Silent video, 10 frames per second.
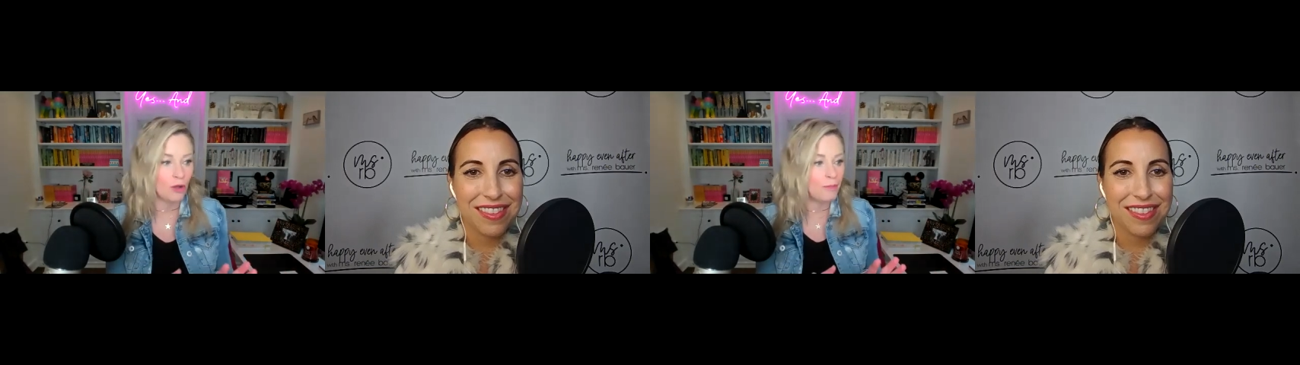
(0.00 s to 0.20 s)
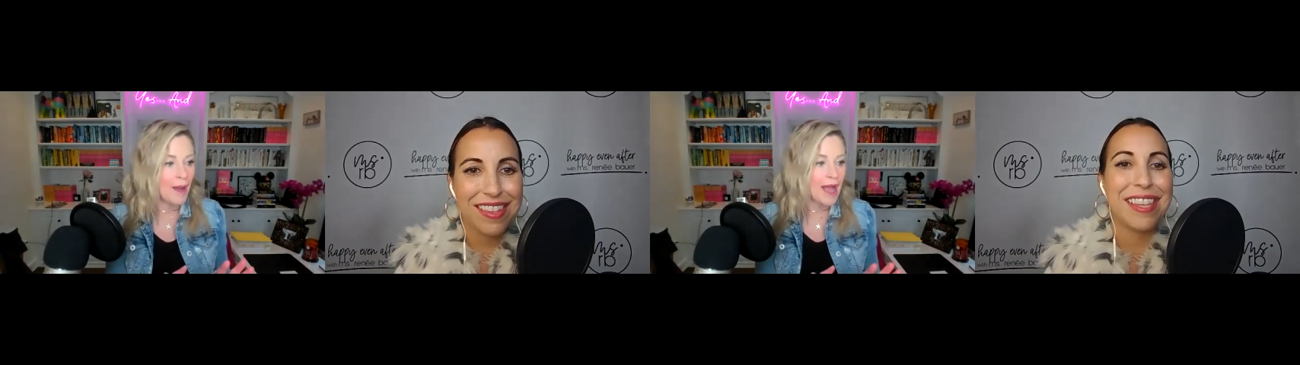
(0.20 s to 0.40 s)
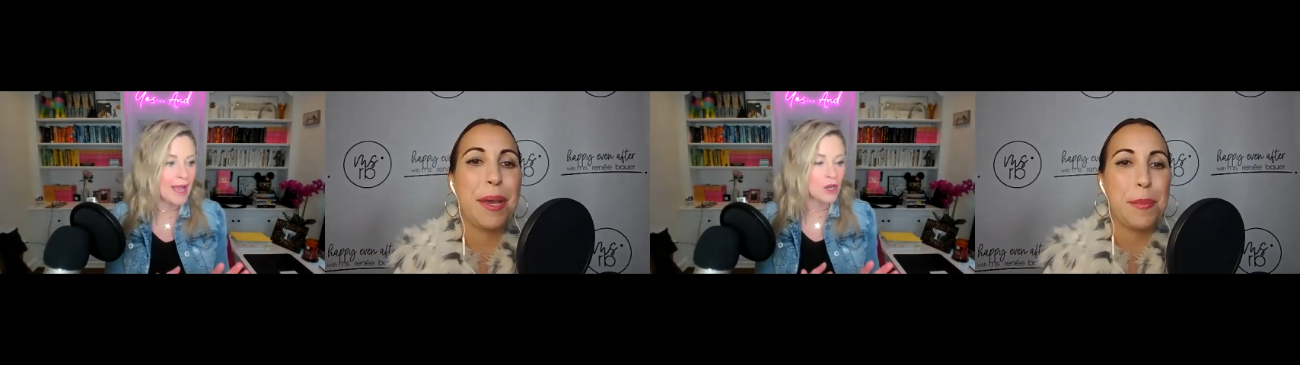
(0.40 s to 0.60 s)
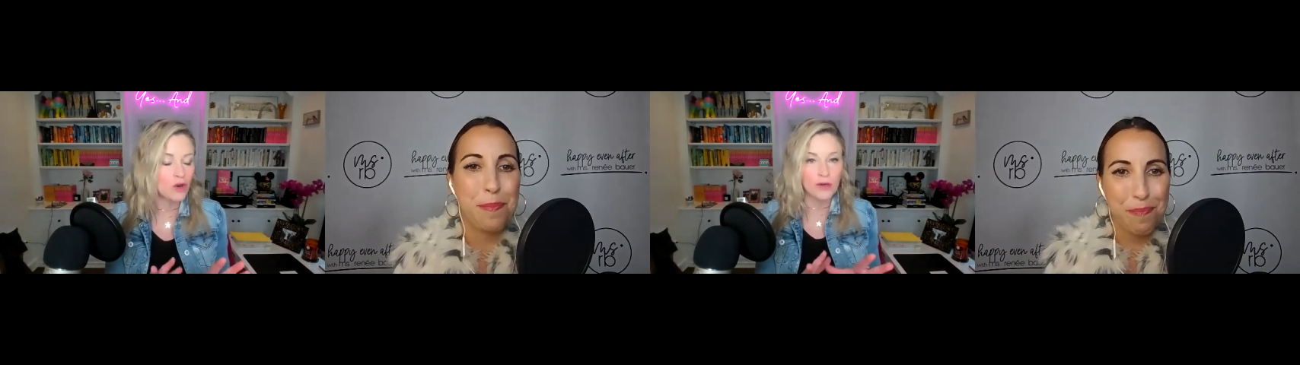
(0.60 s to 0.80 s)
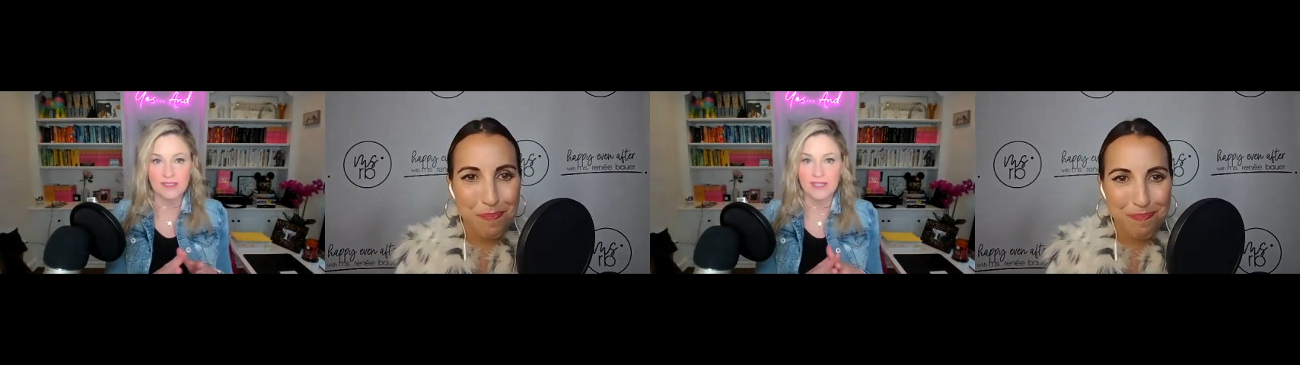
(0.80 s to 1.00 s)
Speaker 1: by yep.
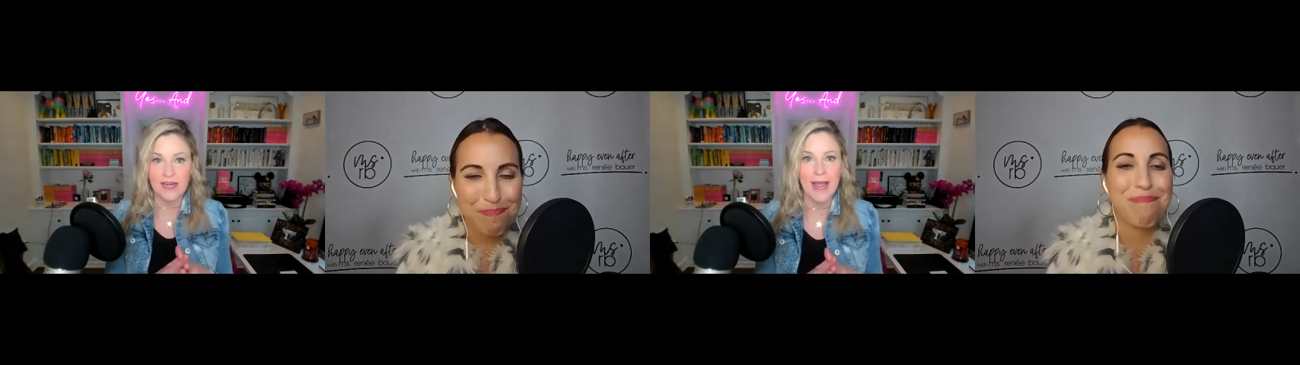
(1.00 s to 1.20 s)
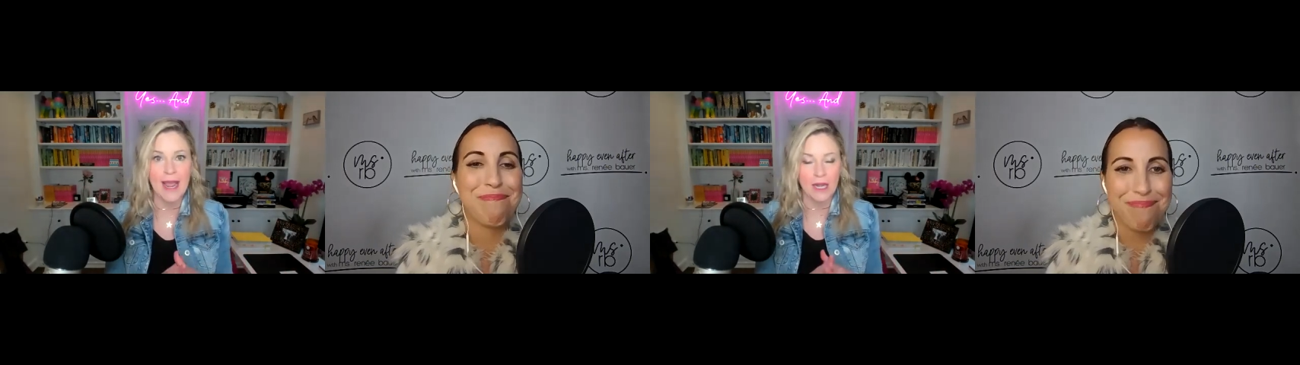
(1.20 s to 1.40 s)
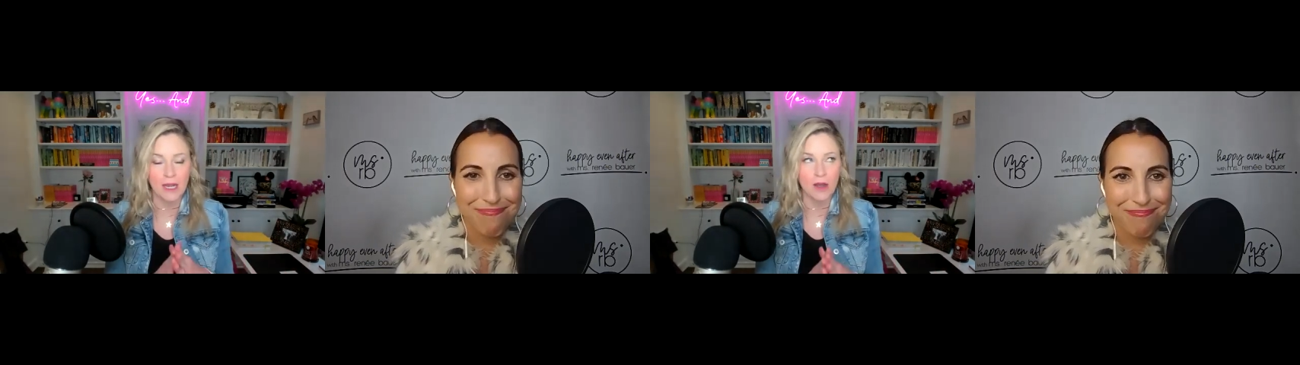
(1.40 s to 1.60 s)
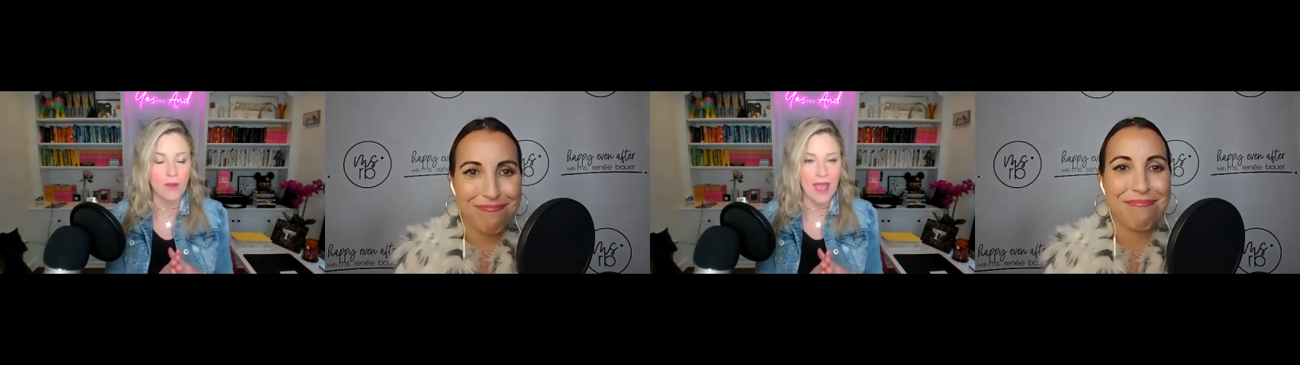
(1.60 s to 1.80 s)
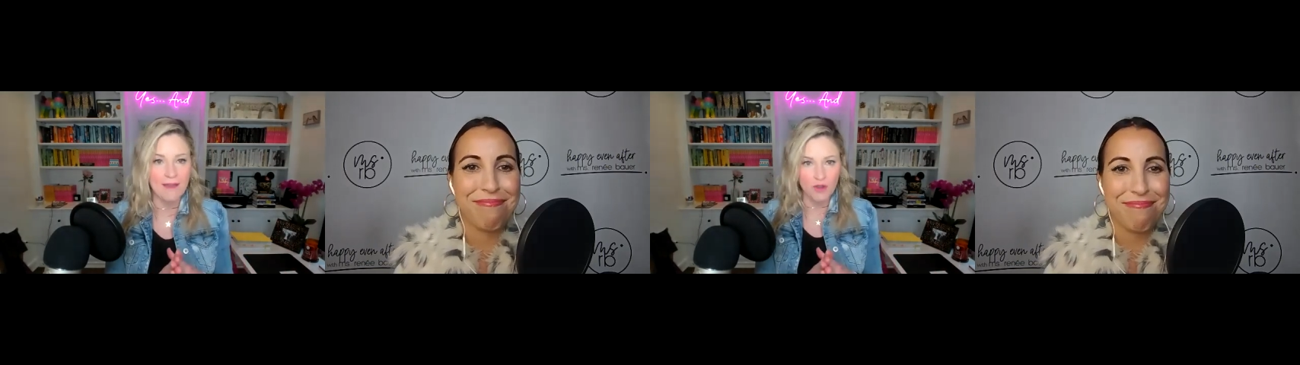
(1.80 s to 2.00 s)
Kristin Hannah. Okay. Have
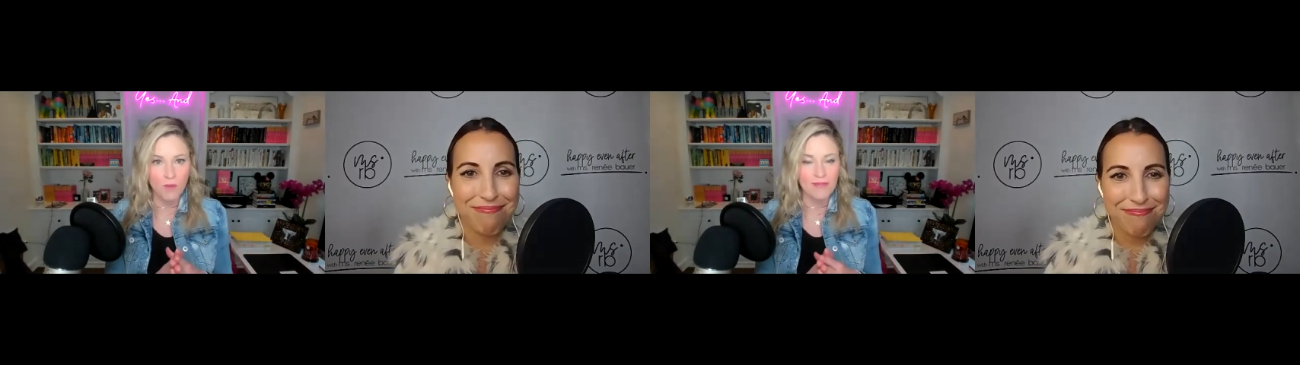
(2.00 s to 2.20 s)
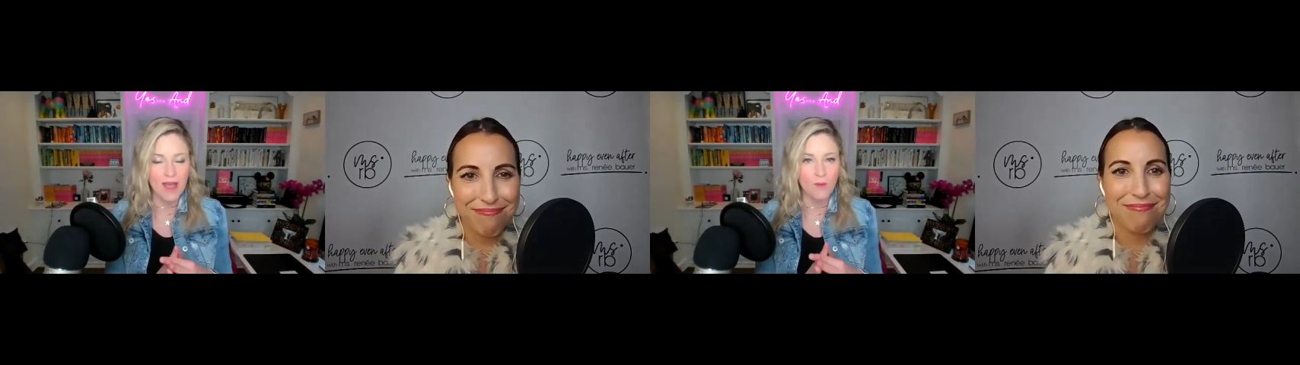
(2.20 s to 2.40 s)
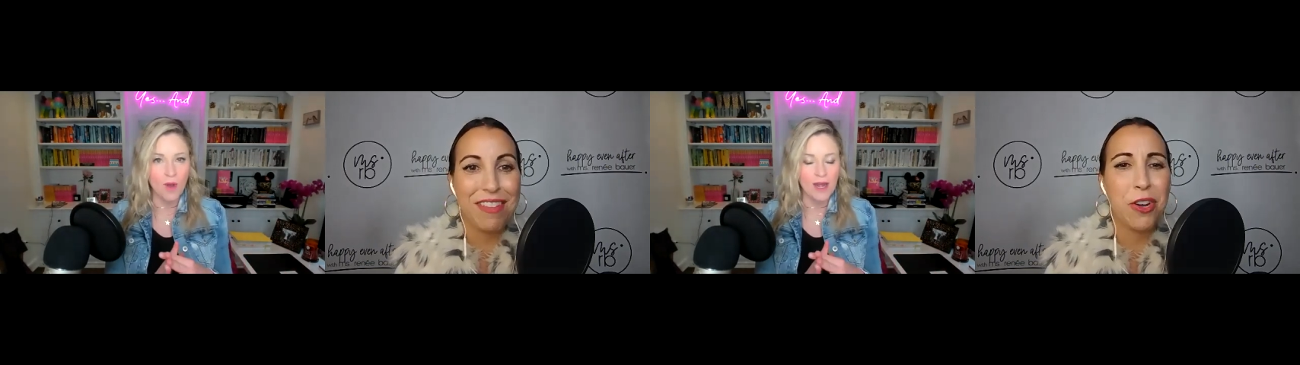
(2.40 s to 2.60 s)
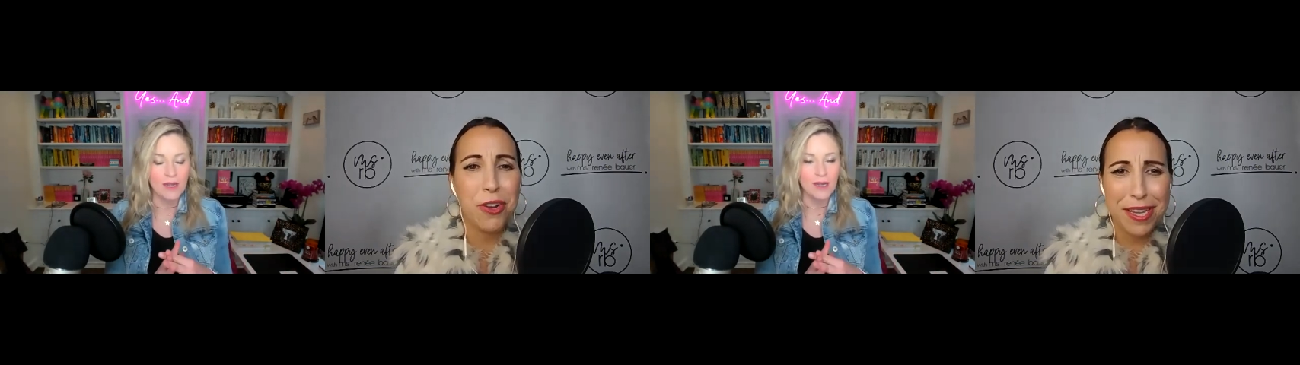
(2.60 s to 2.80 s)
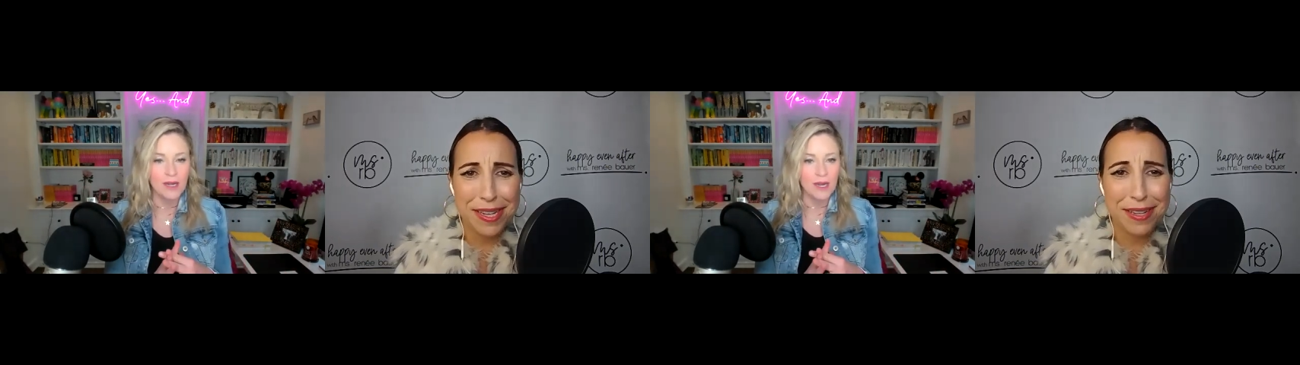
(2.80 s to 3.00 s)
mm-hmm. you read mm-hmm. that one? Oh,
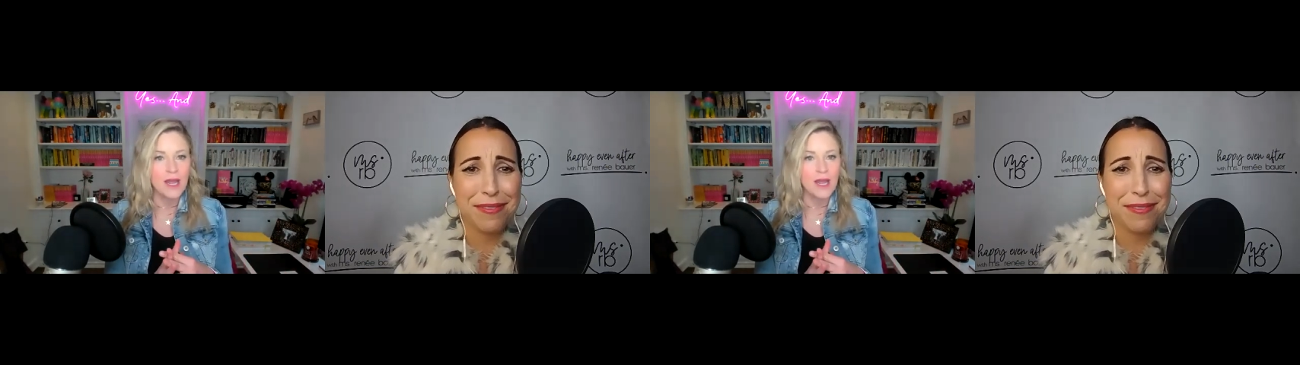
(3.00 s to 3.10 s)
yeah.